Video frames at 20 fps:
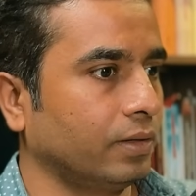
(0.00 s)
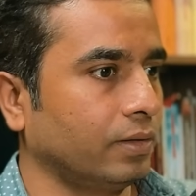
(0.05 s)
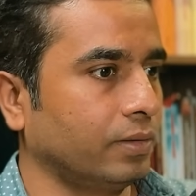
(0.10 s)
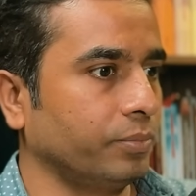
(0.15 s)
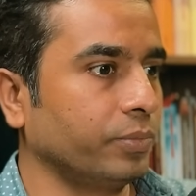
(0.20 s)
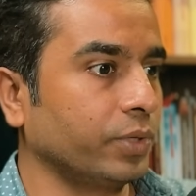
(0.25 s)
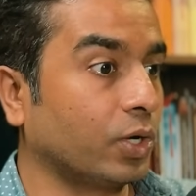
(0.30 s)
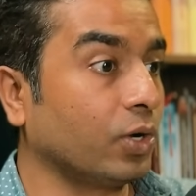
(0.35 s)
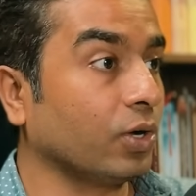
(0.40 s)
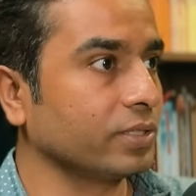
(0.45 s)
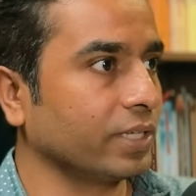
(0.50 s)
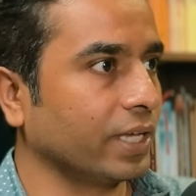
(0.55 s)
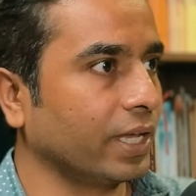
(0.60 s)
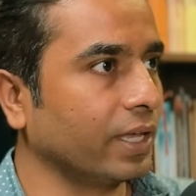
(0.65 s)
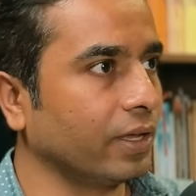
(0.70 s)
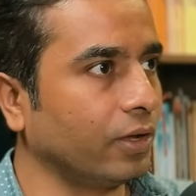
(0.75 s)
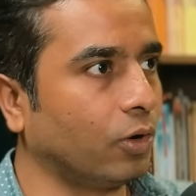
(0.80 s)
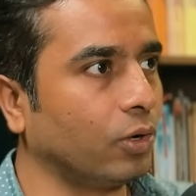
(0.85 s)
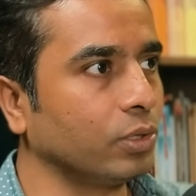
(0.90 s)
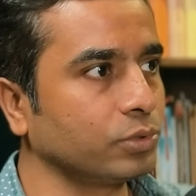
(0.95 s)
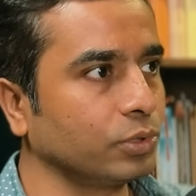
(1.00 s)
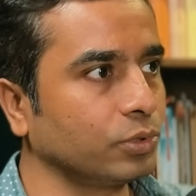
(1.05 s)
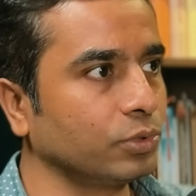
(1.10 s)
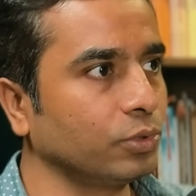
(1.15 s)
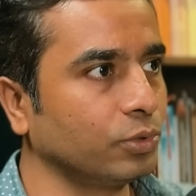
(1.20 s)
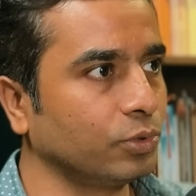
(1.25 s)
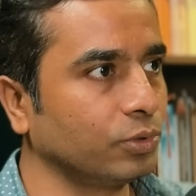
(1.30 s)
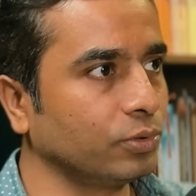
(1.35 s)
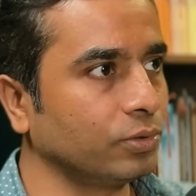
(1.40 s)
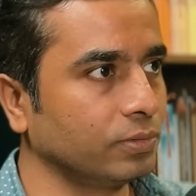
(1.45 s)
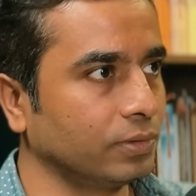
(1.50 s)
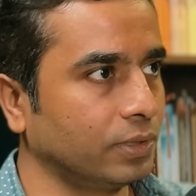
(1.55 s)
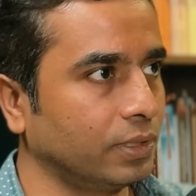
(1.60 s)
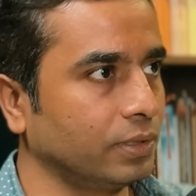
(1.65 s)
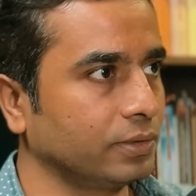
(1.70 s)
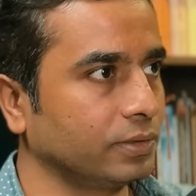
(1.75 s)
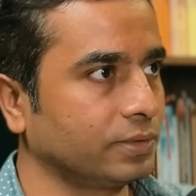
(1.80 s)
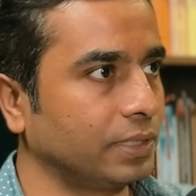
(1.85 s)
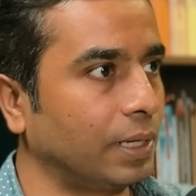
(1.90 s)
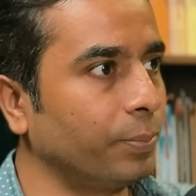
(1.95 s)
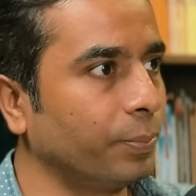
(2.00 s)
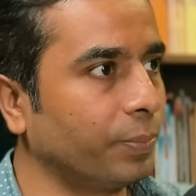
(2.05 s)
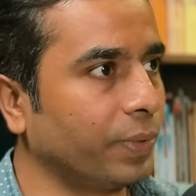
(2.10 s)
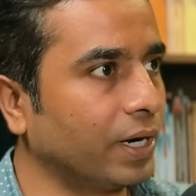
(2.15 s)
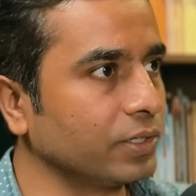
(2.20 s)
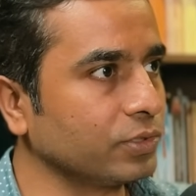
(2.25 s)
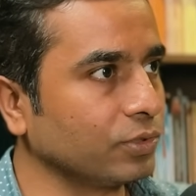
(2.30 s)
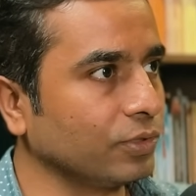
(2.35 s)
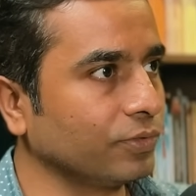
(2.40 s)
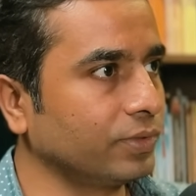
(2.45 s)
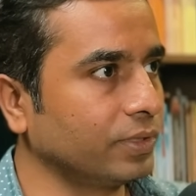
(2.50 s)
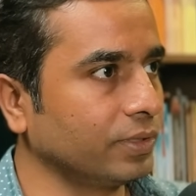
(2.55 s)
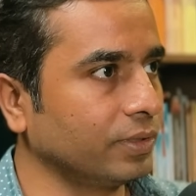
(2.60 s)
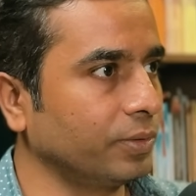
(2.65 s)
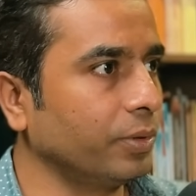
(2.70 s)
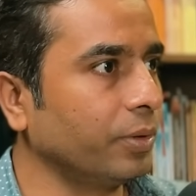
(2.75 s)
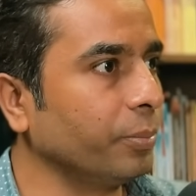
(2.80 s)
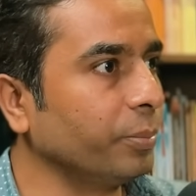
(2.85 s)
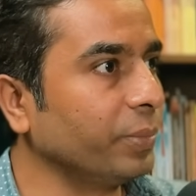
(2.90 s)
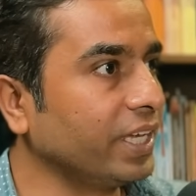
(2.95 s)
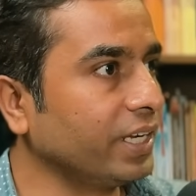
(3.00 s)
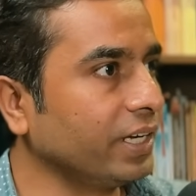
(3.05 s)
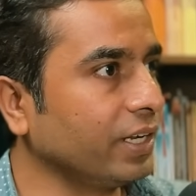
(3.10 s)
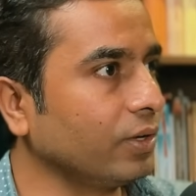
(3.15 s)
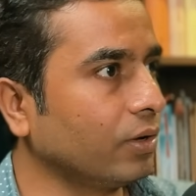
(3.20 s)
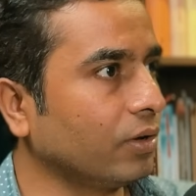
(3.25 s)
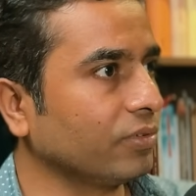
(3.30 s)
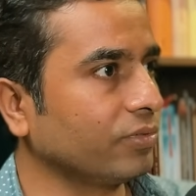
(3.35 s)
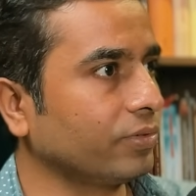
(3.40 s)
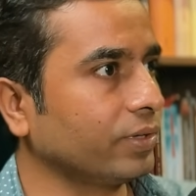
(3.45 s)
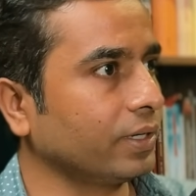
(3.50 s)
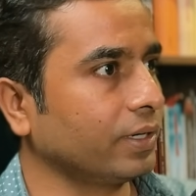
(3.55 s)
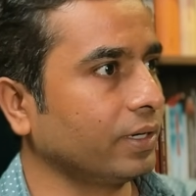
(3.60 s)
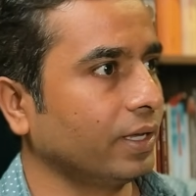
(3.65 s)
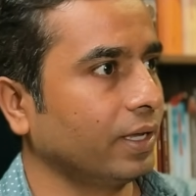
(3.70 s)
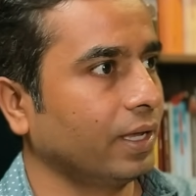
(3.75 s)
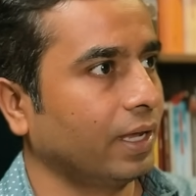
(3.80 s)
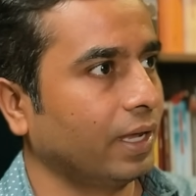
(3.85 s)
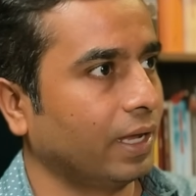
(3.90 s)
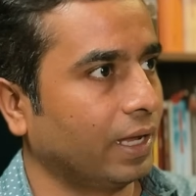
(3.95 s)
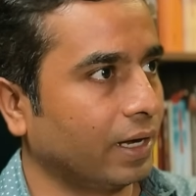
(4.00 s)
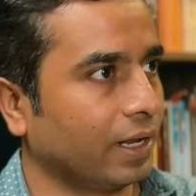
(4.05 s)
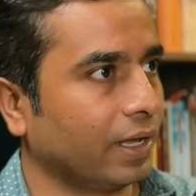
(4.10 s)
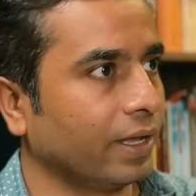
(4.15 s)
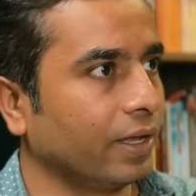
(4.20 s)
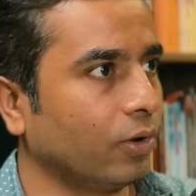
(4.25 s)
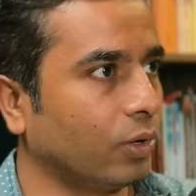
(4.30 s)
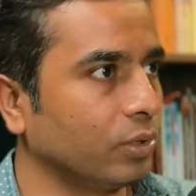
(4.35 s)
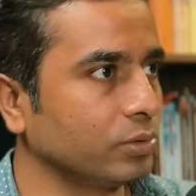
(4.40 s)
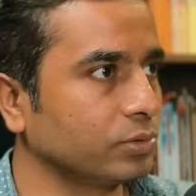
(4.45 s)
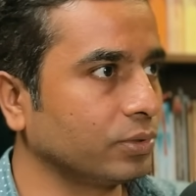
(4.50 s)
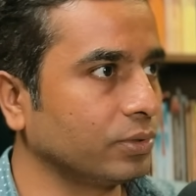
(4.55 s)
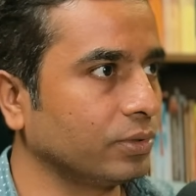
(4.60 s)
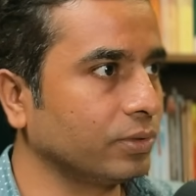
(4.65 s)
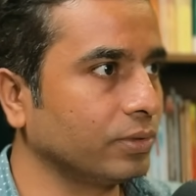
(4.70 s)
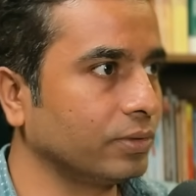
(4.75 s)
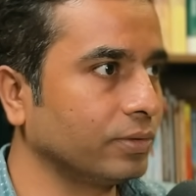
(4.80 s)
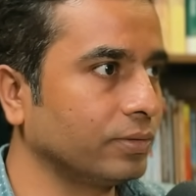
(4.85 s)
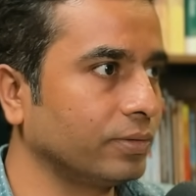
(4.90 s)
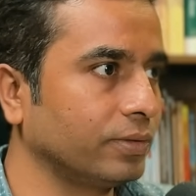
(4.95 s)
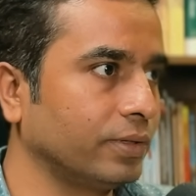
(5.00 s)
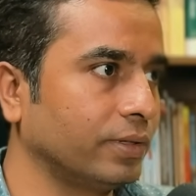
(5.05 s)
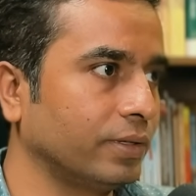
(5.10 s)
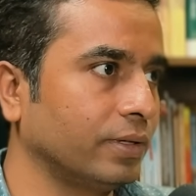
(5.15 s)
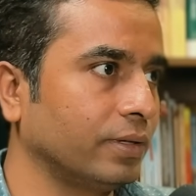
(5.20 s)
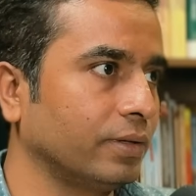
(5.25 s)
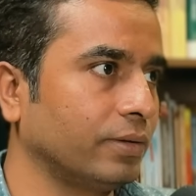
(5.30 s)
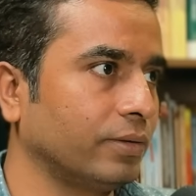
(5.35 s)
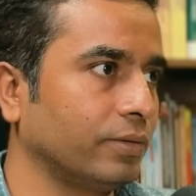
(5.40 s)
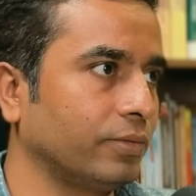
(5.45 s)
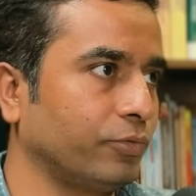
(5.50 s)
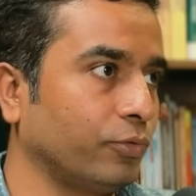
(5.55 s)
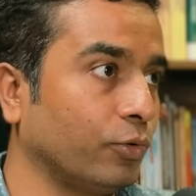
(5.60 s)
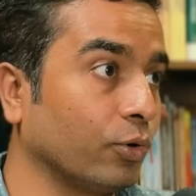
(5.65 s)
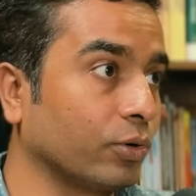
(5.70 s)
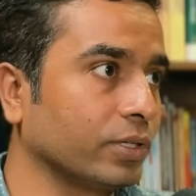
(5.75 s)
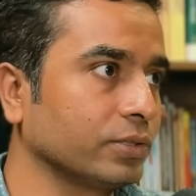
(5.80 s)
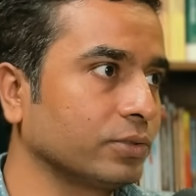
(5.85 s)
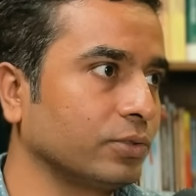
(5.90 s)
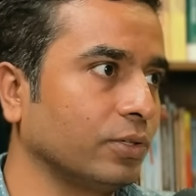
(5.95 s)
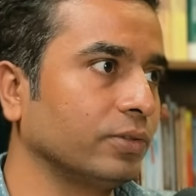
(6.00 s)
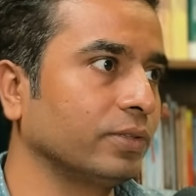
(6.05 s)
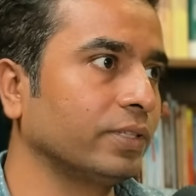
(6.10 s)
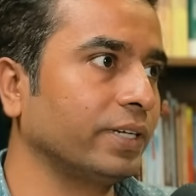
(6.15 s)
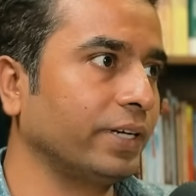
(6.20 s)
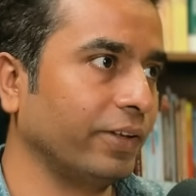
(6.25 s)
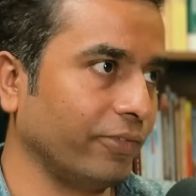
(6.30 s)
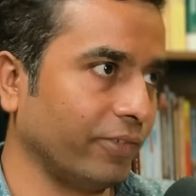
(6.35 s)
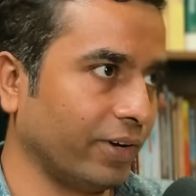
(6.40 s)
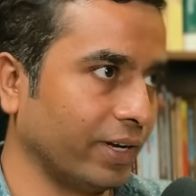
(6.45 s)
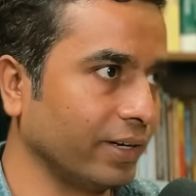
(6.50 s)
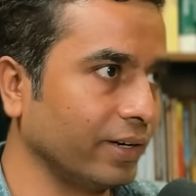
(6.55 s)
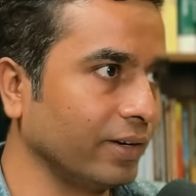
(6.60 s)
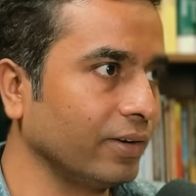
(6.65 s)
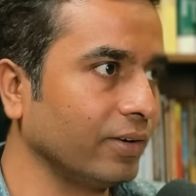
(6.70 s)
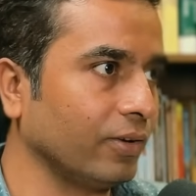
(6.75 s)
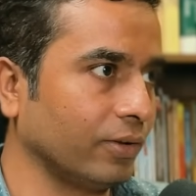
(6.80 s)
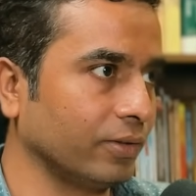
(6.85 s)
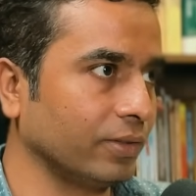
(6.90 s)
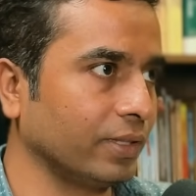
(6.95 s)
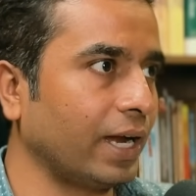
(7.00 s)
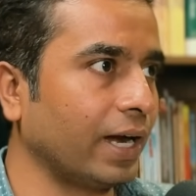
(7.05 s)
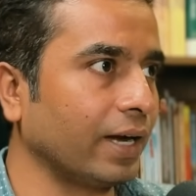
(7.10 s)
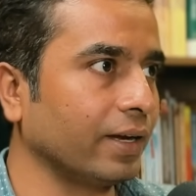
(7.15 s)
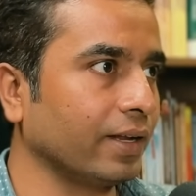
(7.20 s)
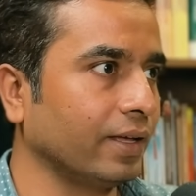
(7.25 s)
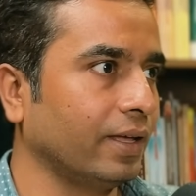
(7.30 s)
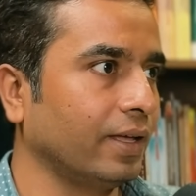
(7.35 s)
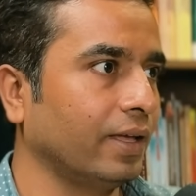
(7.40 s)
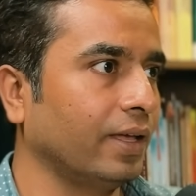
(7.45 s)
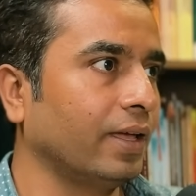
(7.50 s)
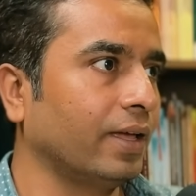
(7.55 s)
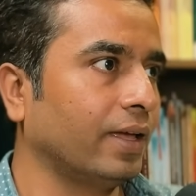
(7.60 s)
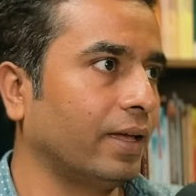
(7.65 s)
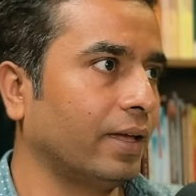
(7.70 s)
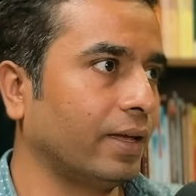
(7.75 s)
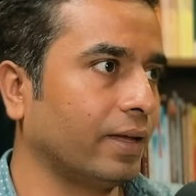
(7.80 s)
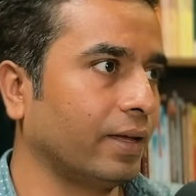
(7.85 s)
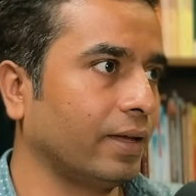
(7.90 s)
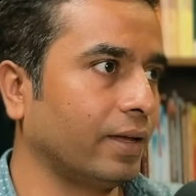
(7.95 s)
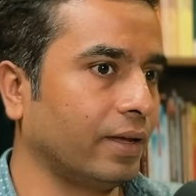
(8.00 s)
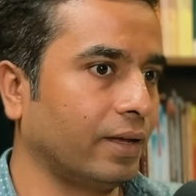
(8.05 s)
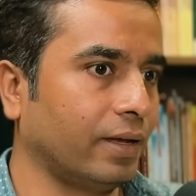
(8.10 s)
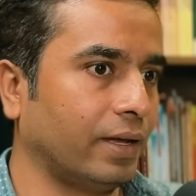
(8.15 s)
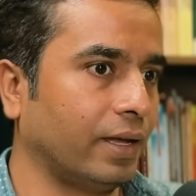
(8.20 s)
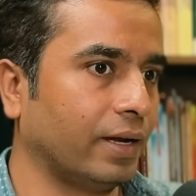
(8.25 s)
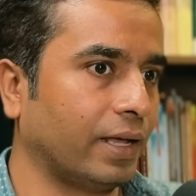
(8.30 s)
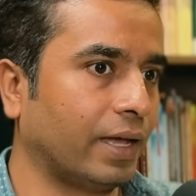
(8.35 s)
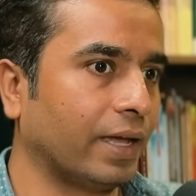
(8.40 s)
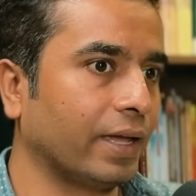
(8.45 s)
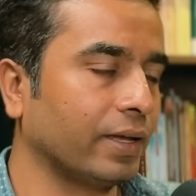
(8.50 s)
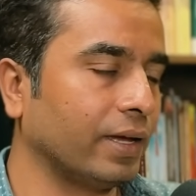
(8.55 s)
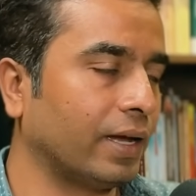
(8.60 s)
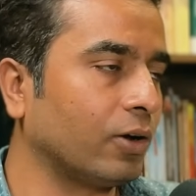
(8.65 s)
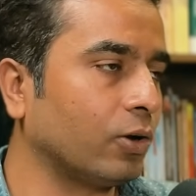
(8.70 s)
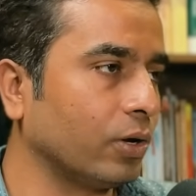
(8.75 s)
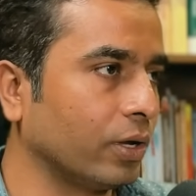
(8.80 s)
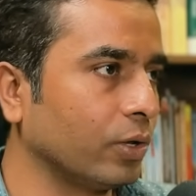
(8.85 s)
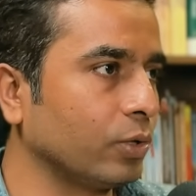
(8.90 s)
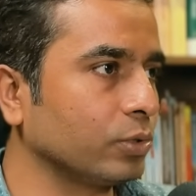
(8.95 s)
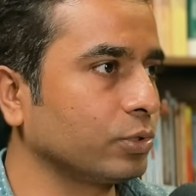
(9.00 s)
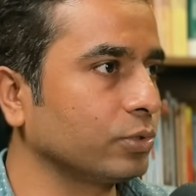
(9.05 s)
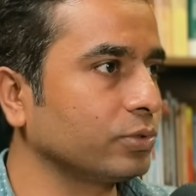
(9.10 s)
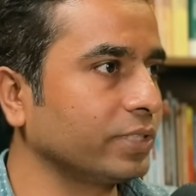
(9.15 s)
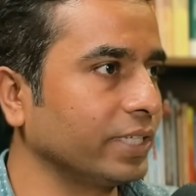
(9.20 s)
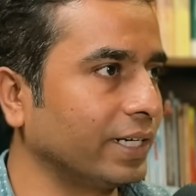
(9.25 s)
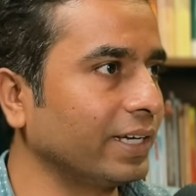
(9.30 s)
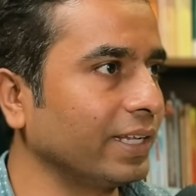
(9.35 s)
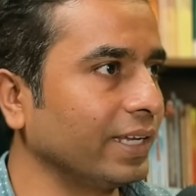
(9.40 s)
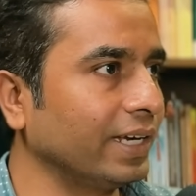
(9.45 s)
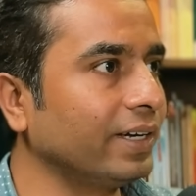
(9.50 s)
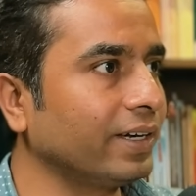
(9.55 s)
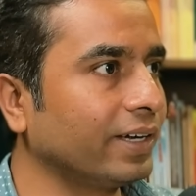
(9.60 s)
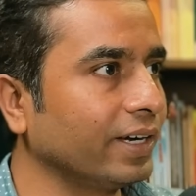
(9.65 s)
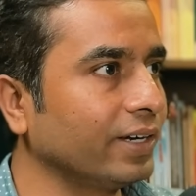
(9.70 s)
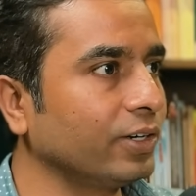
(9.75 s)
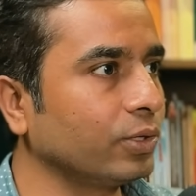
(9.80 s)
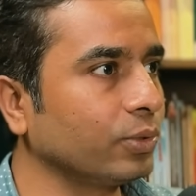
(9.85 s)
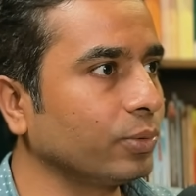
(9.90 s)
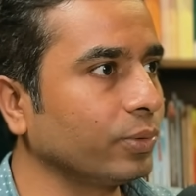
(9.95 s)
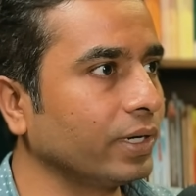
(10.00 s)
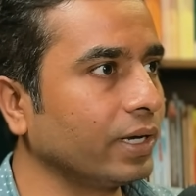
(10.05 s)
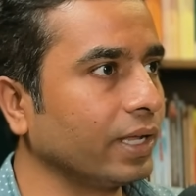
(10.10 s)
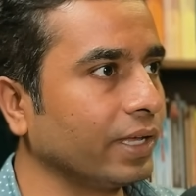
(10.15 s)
because I also know some parts of the meaning of it, and I also focus on the divine on that, and I also set intent to it.